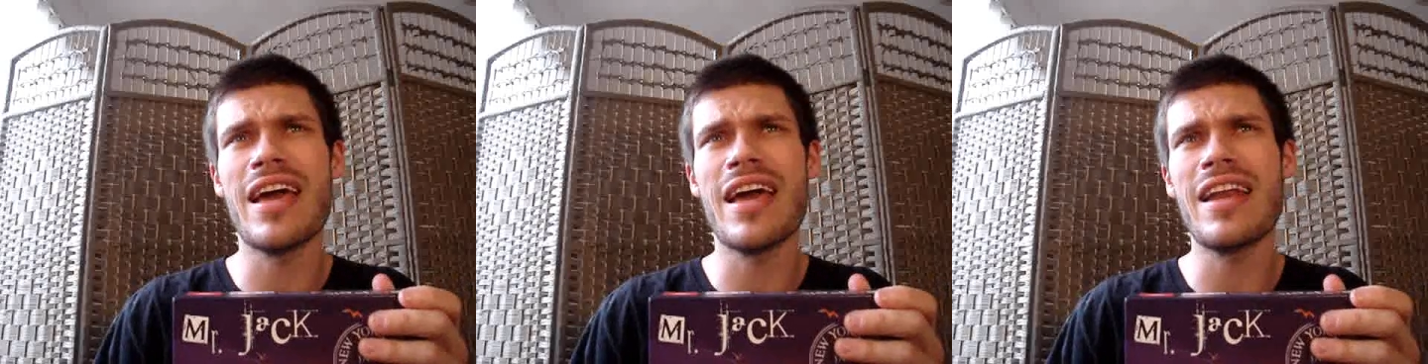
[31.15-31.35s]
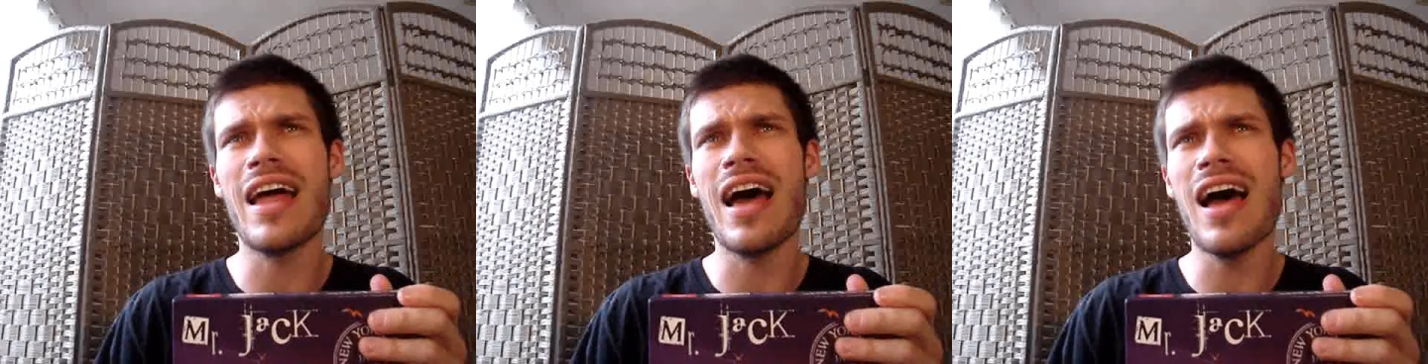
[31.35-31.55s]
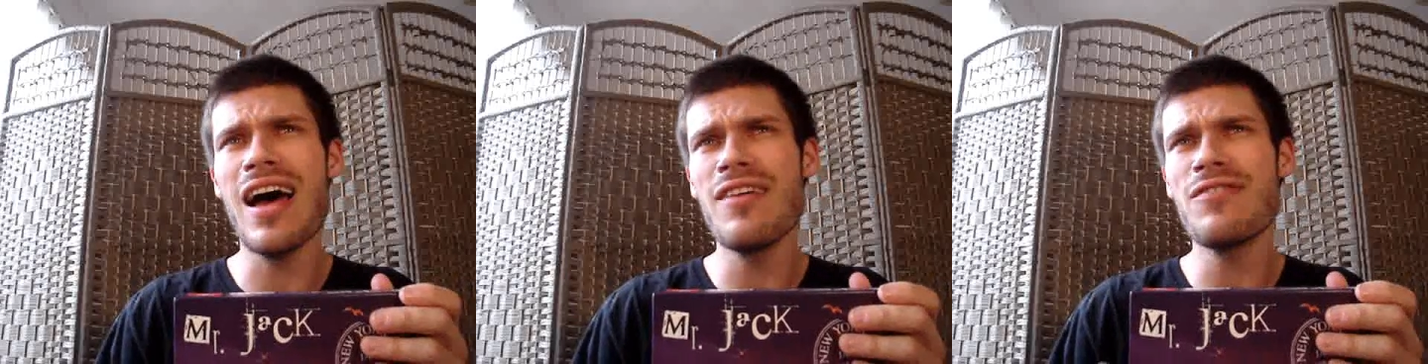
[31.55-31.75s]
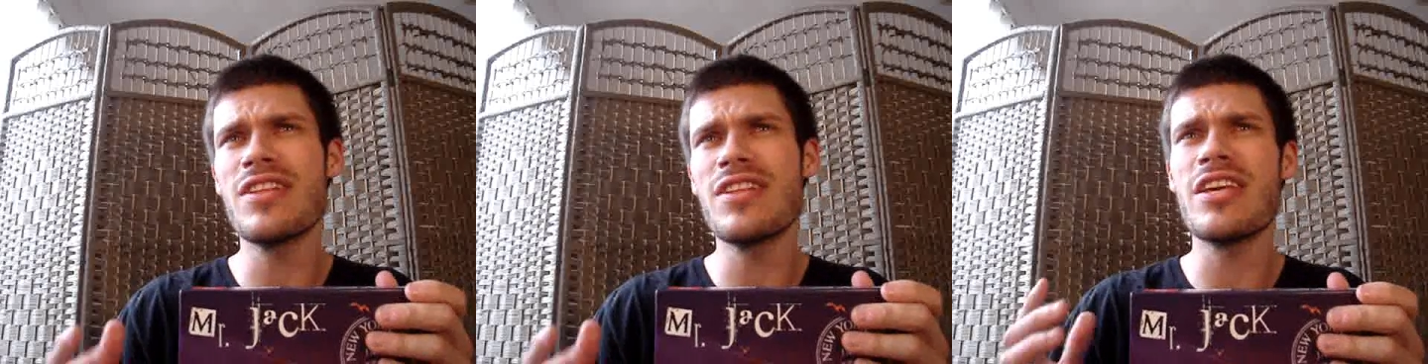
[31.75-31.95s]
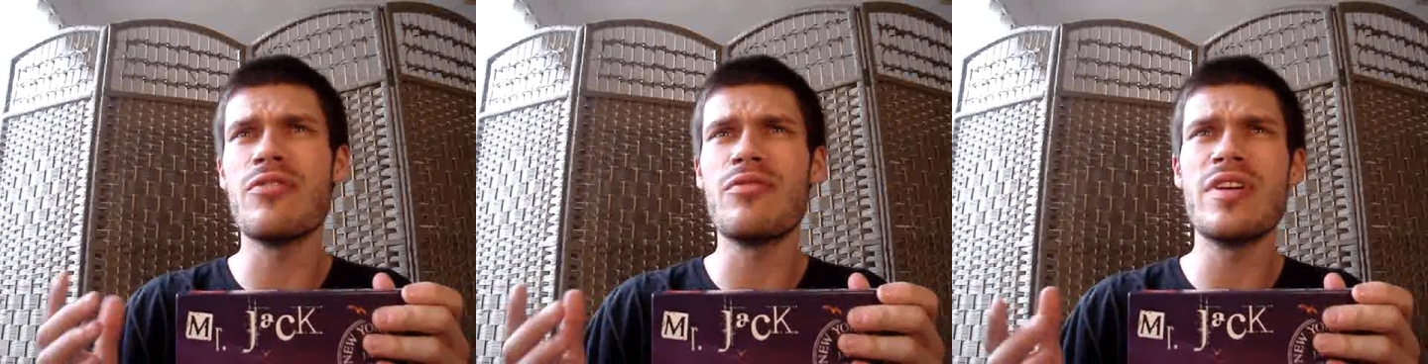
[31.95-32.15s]
and
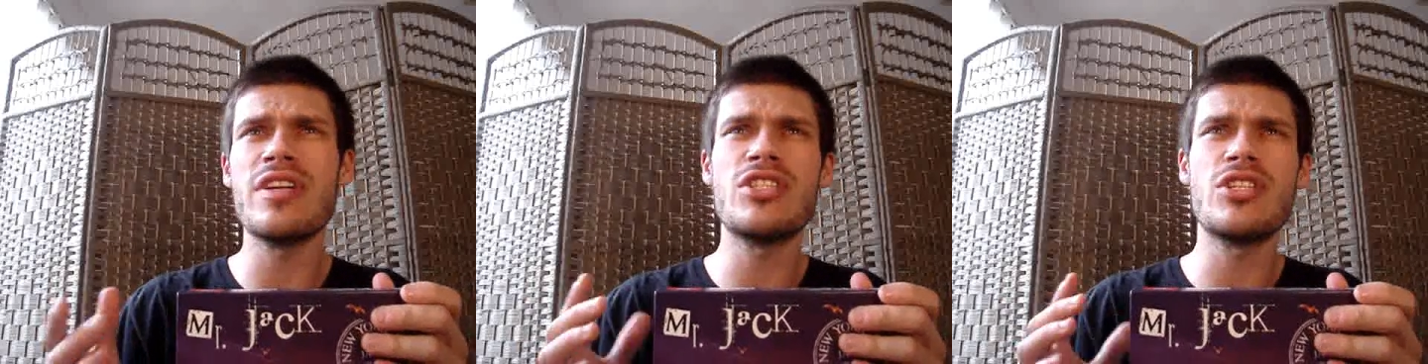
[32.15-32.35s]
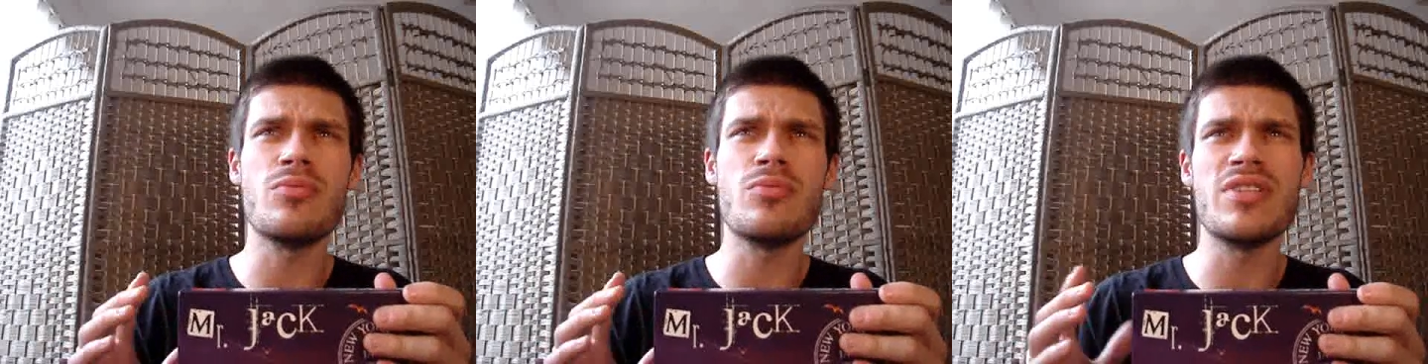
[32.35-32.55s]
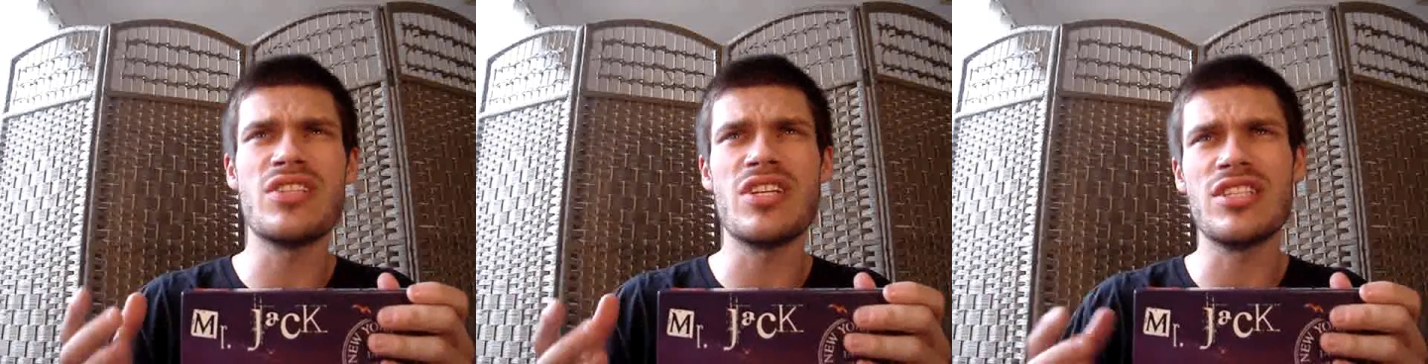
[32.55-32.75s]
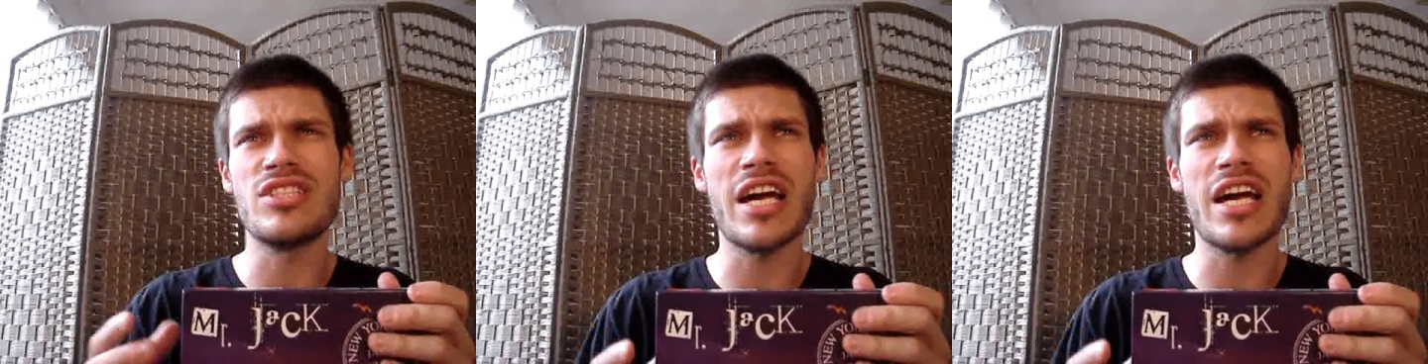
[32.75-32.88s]
after the original Mr.